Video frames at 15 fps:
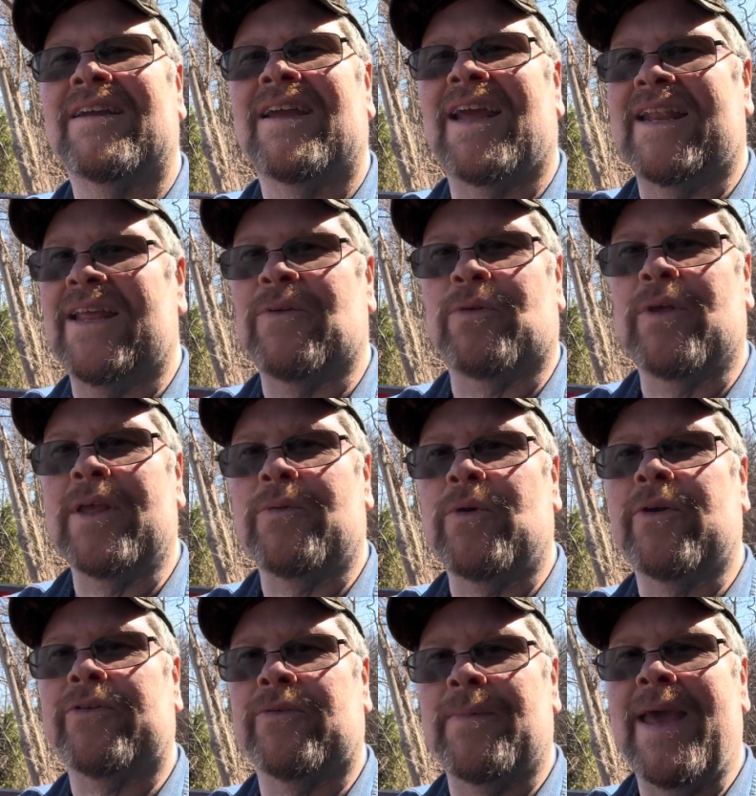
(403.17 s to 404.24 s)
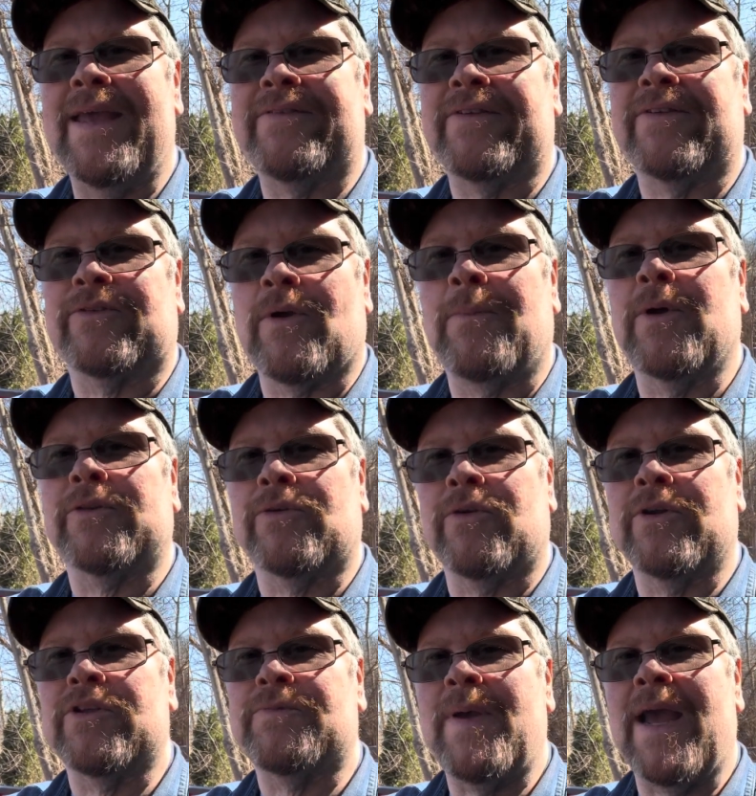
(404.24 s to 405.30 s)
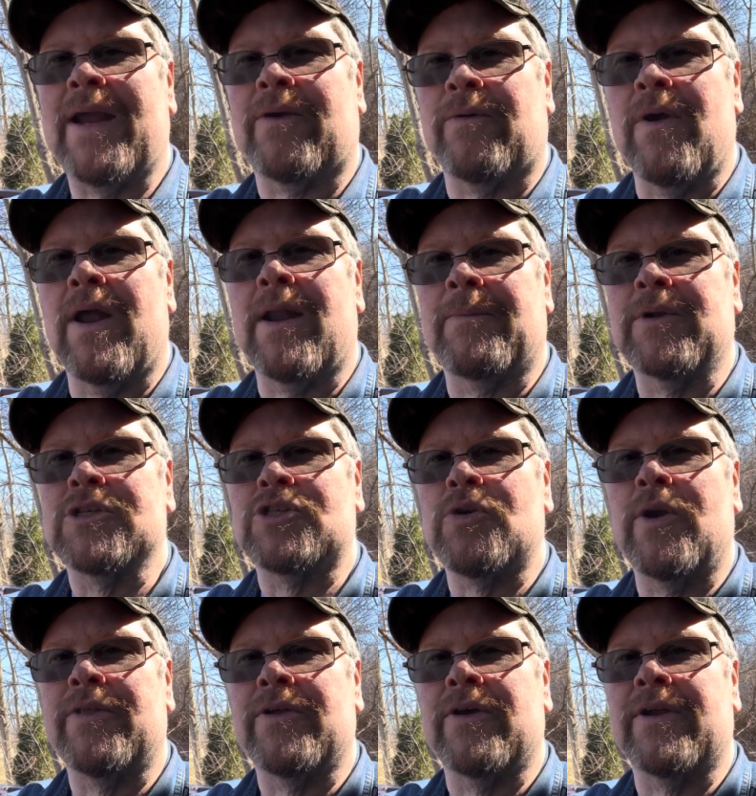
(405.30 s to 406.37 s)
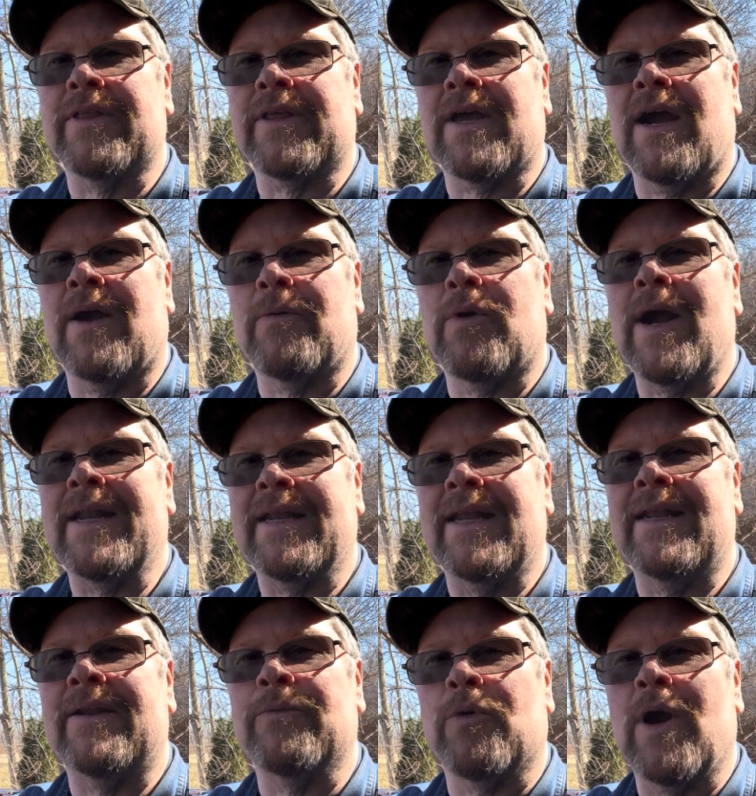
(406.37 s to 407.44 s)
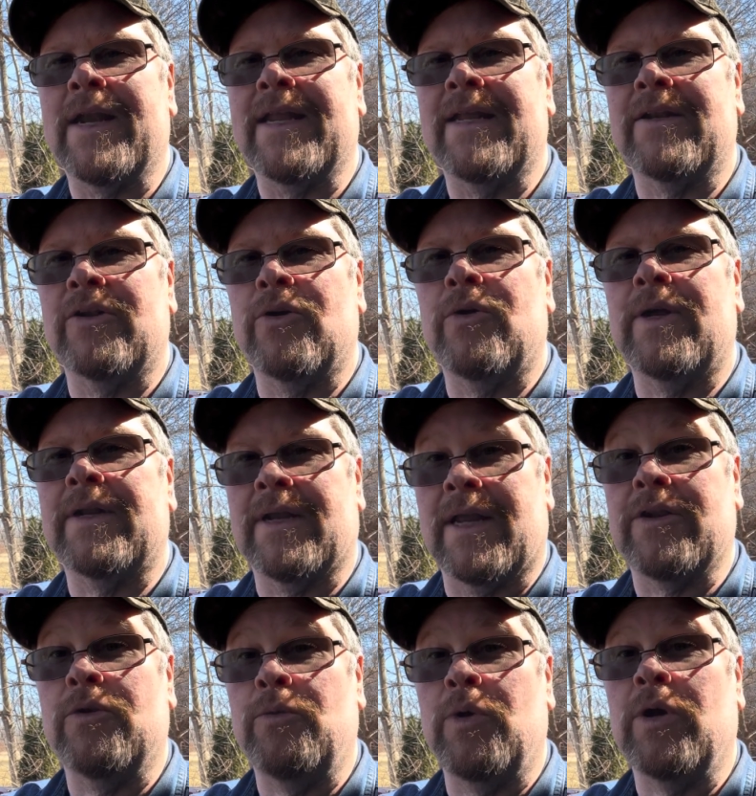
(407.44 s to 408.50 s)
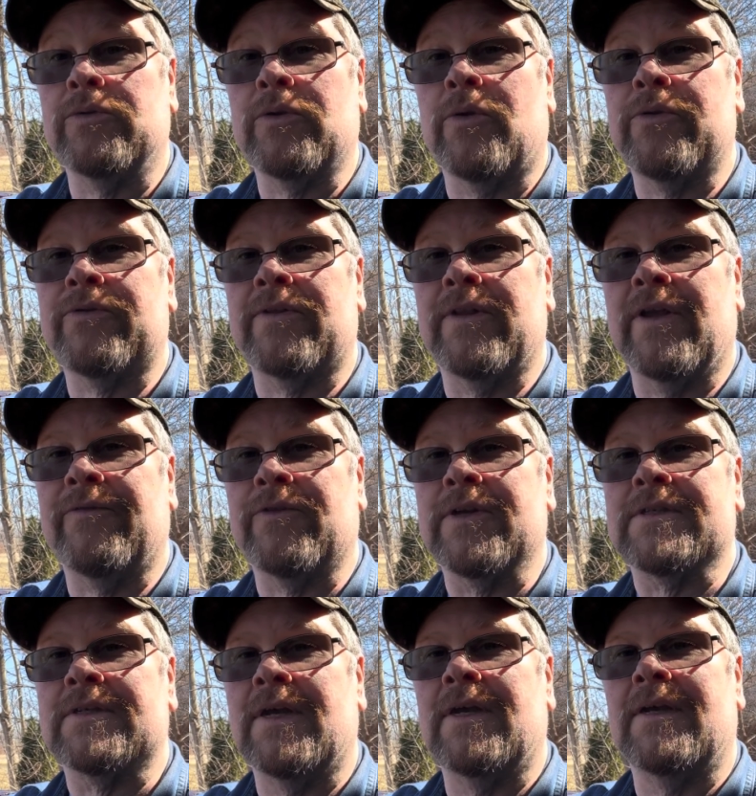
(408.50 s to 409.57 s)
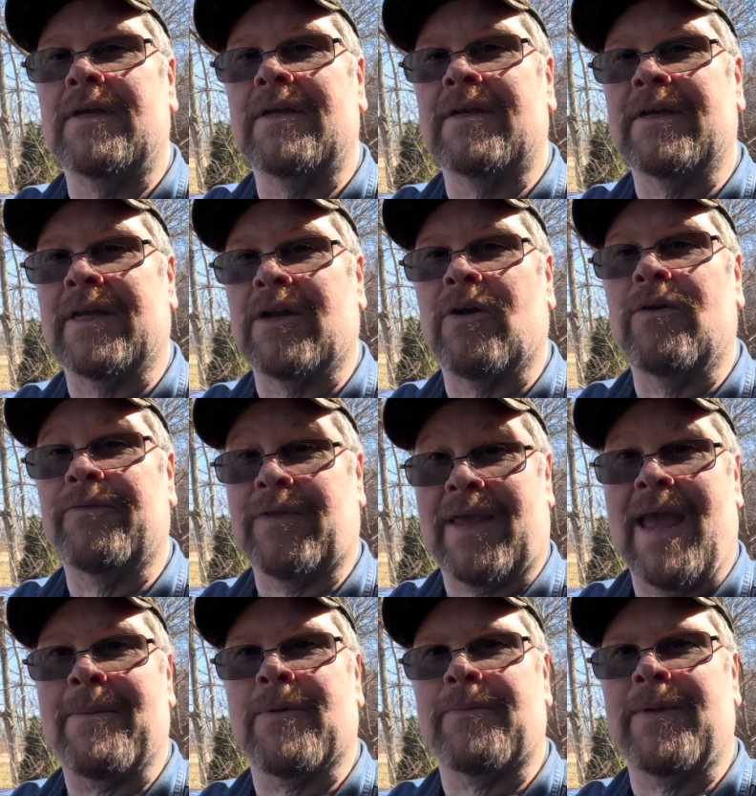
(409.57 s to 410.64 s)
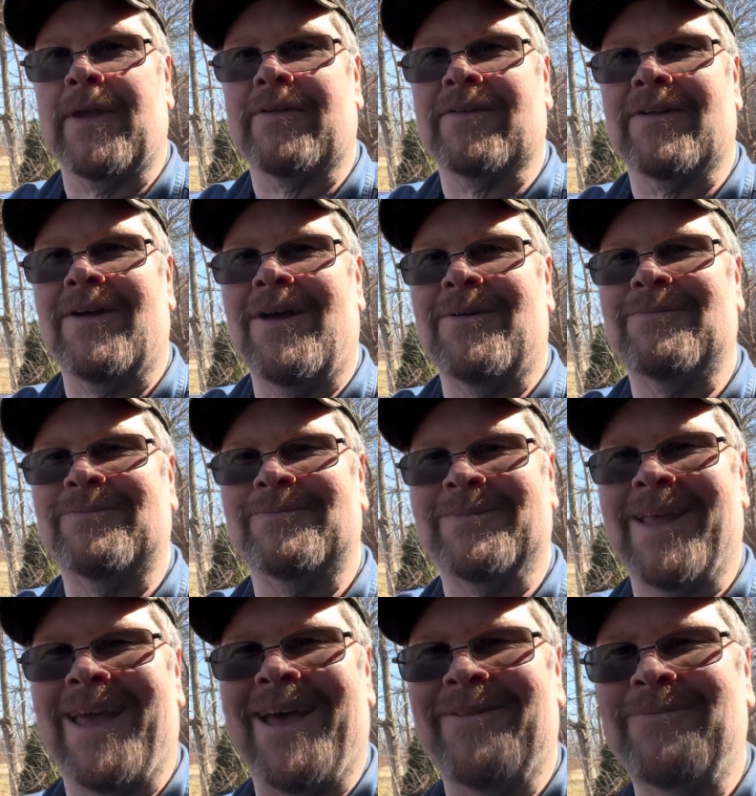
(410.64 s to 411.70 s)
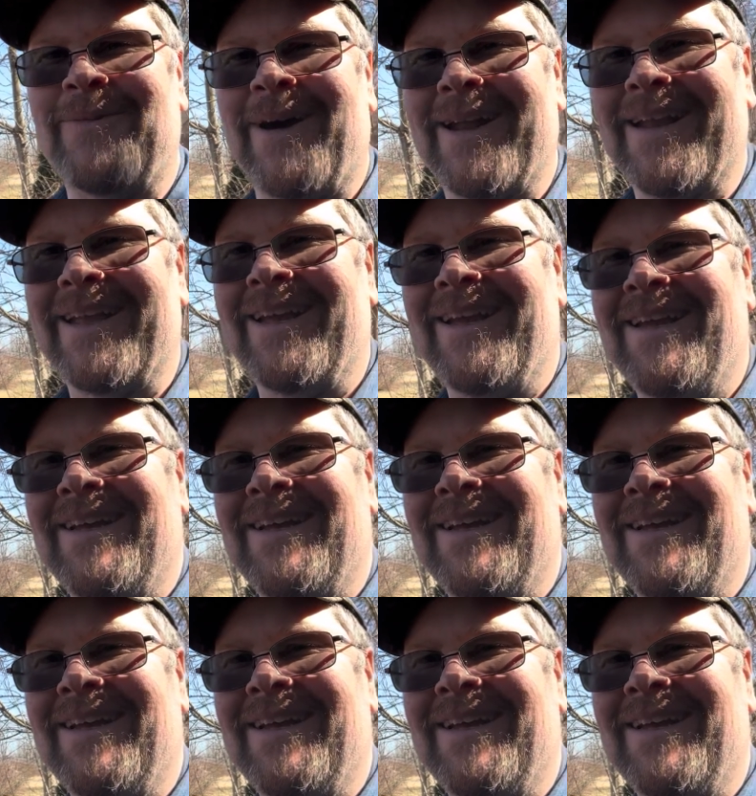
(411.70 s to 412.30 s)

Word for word: And it really works amazing. So I'm going to turn this back around. I'm going to show you the hood of the car where I did it and where I didn't do it. And you will notice the difference you know, if the camera picks it up. Yeah, buddy.